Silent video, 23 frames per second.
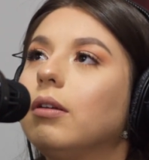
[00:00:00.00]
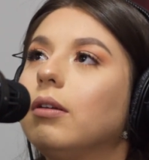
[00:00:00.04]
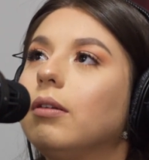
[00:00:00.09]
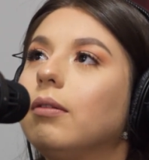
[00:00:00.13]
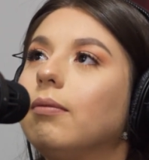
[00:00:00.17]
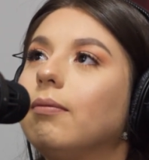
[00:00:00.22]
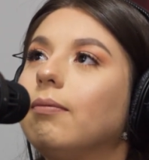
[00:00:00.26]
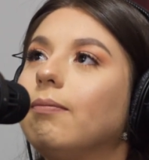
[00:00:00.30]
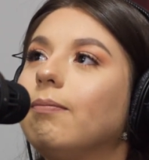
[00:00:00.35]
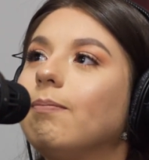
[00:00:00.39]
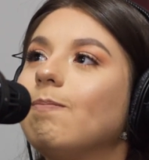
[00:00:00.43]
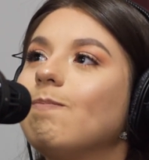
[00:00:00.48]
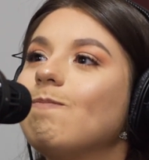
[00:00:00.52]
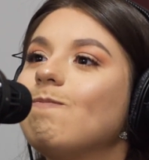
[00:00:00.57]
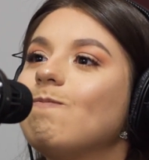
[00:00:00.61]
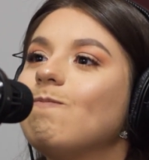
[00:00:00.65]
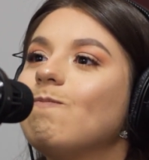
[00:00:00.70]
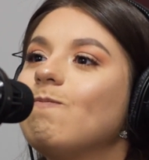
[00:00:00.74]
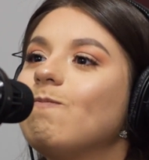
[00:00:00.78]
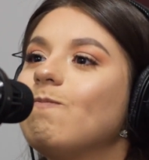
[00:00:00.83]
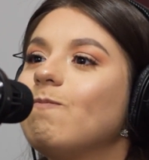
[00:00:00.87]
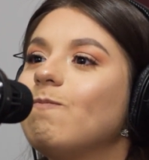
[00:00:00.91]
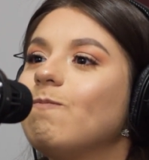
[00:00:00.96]

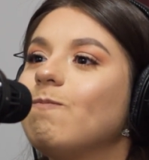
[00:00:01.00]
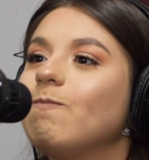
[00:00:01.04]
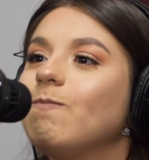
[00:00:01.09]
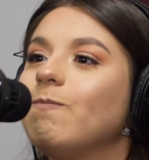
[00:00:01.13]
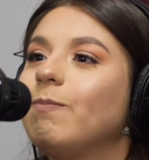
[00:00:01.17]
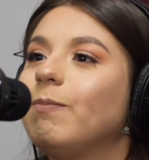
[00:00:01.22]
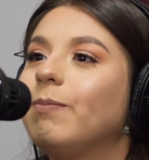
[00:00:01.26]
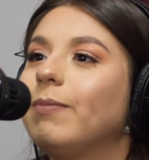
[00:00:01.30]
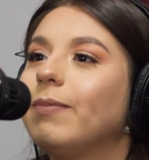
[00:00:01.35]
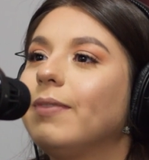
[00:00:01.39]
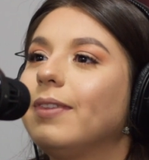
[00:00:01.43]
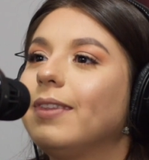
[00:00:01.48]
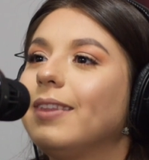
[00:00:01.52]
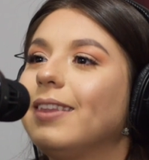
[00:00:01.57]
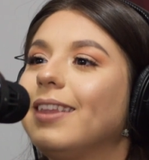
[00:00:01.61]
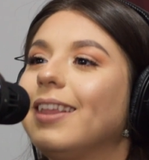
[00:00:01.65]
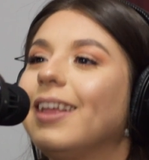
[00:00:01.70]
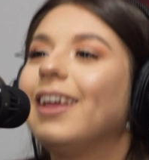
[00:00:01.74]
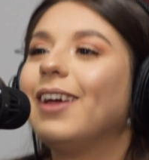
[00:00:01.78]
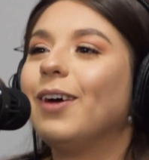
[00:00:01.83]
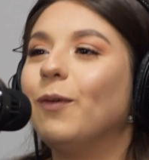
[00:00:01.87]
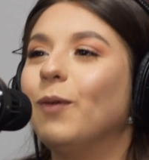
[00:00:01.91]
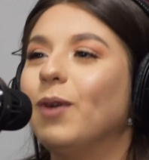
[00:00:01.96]
on.
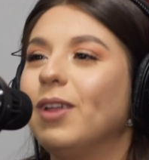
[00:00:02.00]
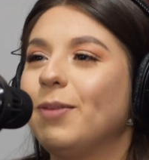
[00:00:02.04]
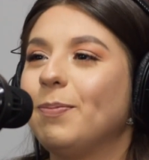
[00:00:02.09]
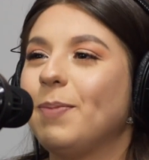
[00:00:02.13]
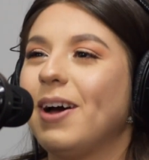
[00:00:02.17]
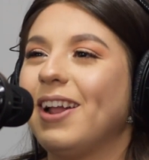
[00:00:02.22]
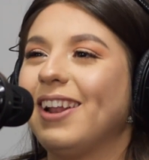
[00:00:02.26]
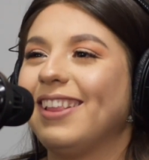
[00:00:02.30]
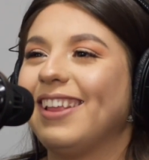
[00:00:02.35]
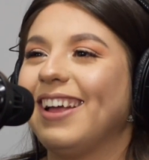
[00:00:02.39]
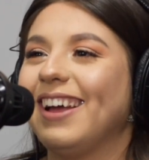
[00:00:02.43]
Once Upon a